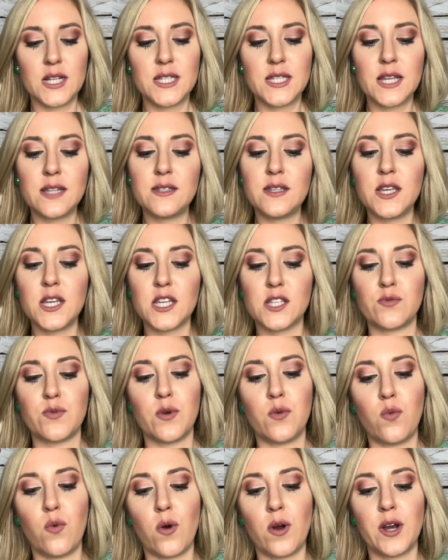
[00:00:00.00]
since he is
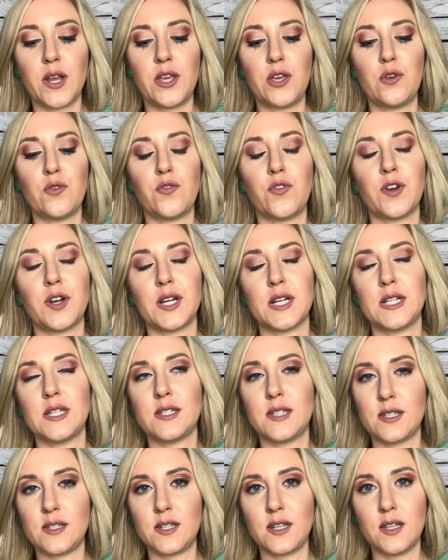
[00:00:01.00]
rewarding you for
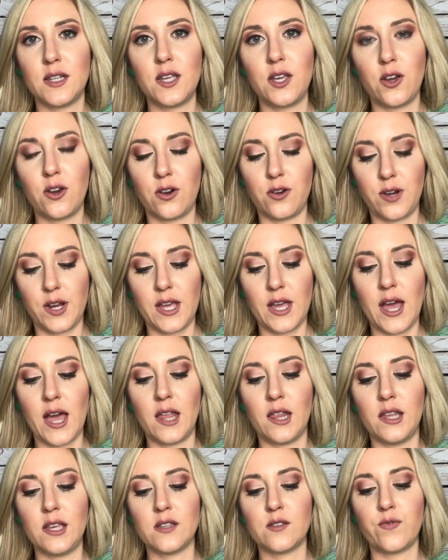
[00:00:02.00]
consistently earning
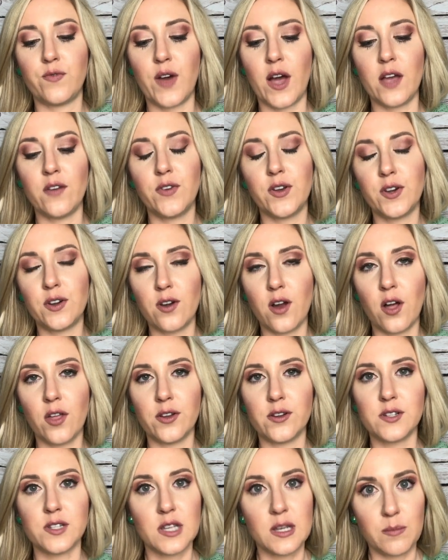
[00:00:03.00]
at least
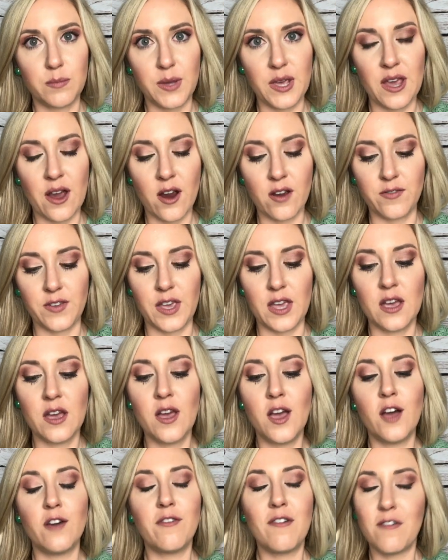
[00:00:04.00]
$500 in PRV
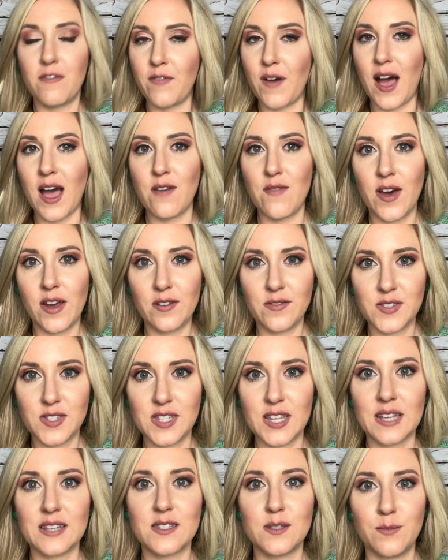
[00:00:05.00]
for five out of
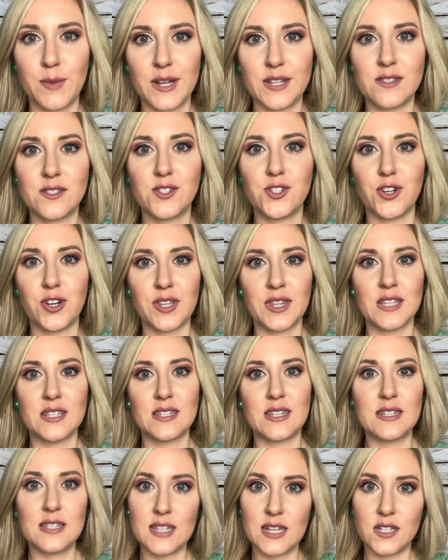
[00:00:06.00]
six months during this
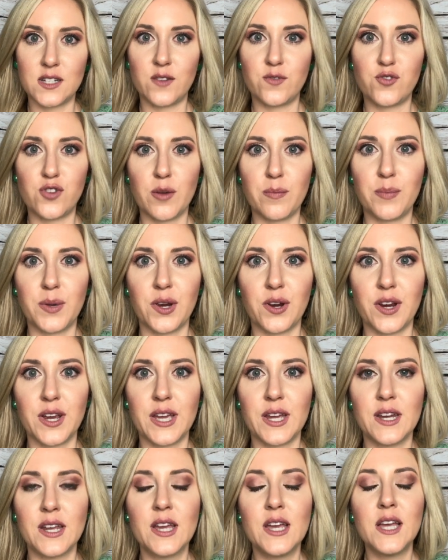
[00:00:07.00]
incentive trip
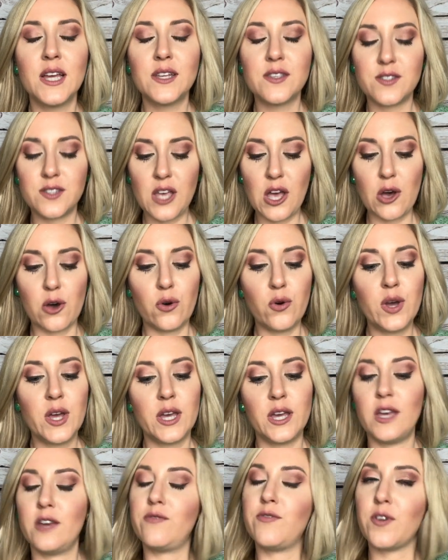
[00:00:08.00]
period. So,
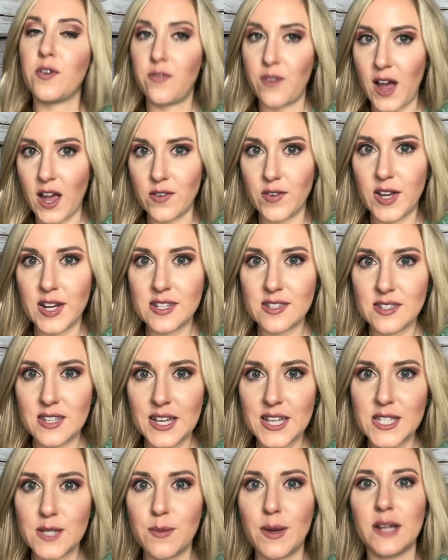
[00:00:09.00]
if for five out of
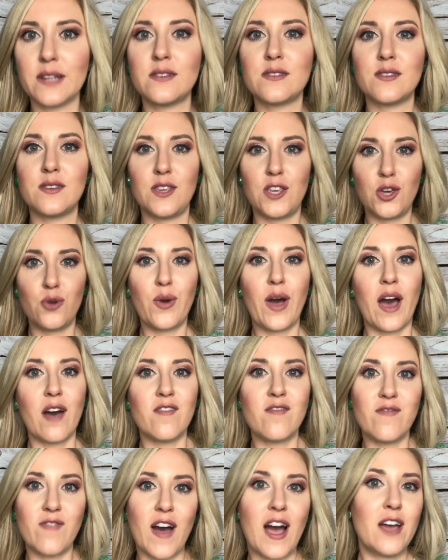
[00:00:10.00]
six months you
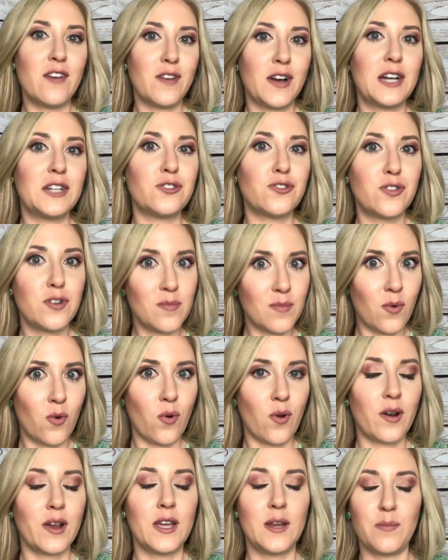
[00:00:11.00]
have 500 or
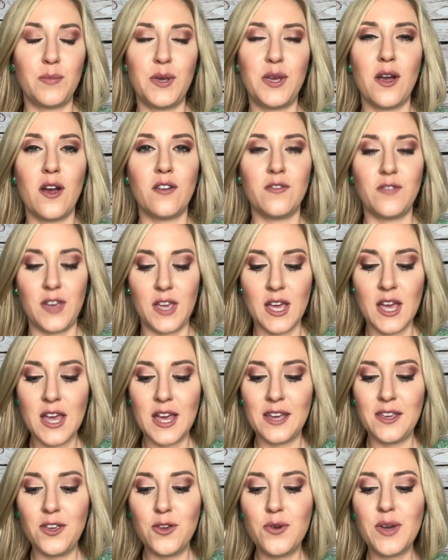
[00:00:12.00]
more in PRV,
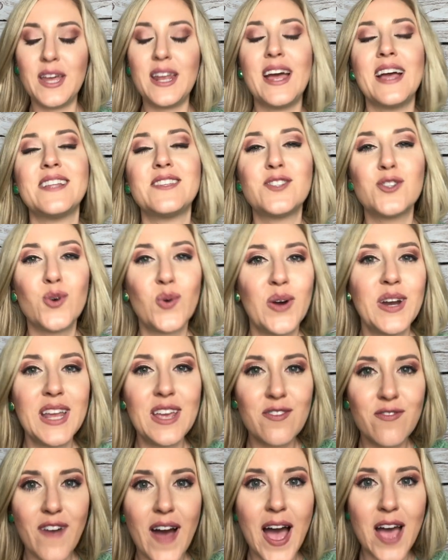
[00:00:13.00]
you get a
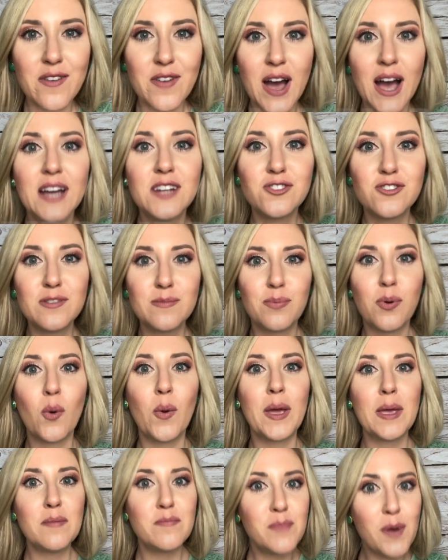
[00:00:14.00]
2,500
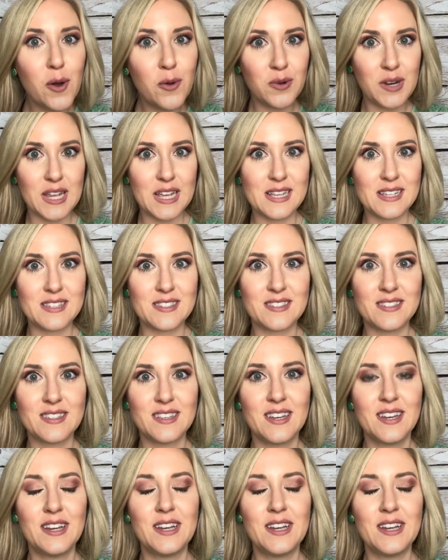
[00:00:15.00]
point bonus.